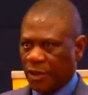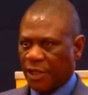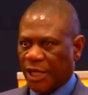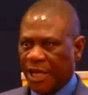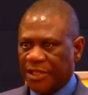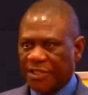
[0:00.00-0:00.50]

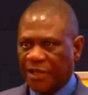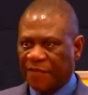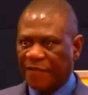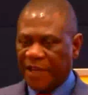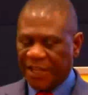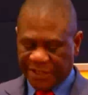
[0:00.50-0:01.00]
As a
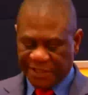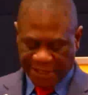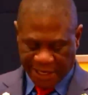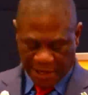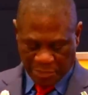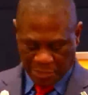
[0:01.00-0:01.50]
first
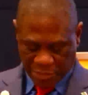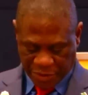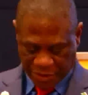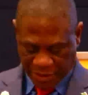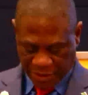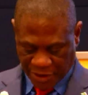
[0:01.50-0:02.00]
step
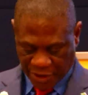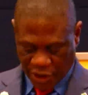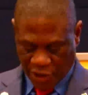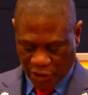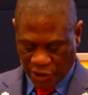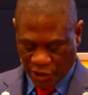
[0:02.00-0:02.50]

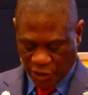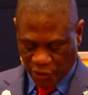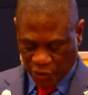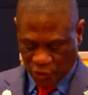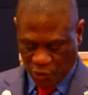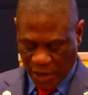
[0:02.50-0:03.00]

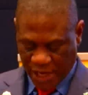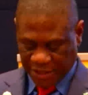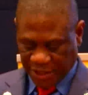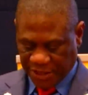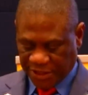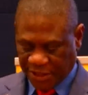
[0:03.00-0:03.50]
towards
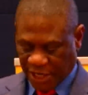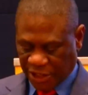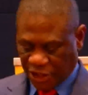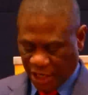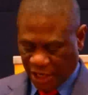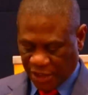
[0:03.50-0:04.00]

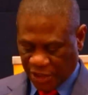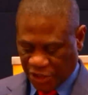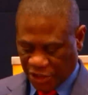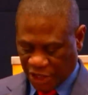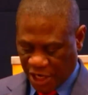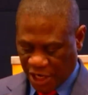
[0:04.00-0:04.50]
restructuring
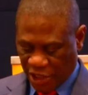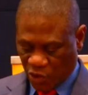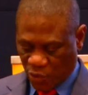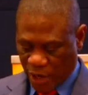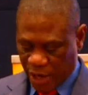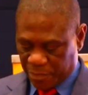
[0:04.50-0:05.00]
trade, we are